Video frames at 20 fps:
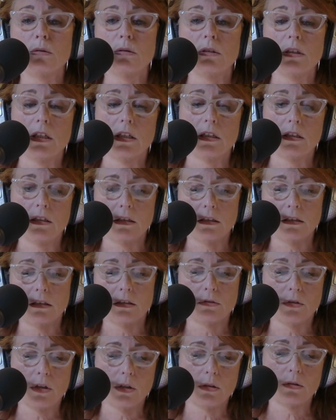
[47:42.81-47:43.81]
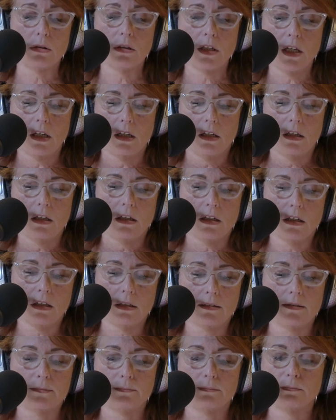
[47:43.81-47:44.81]
Let it grow.
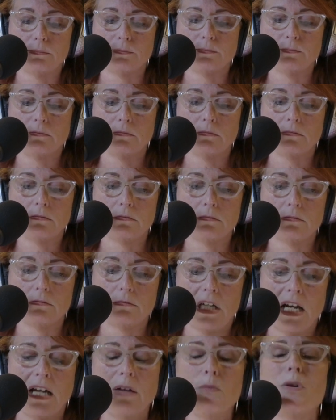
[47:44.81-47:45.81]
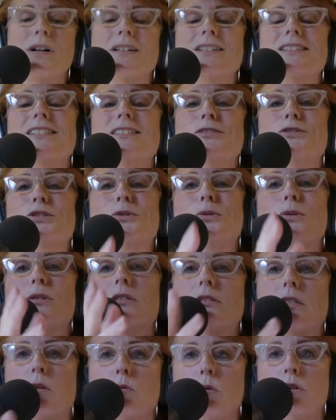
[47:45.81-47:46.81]
I wanted to do
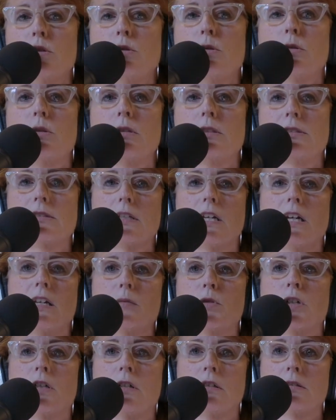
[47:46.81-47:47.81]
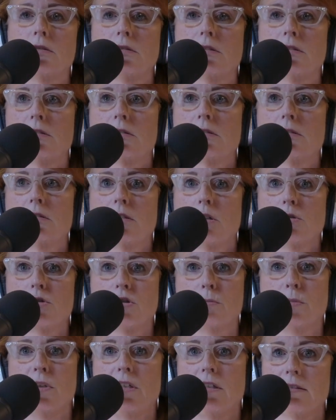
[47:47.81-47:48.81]
this. I wanted to do this game called
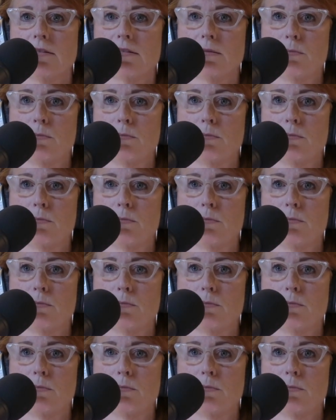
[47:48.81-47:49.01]
Social Media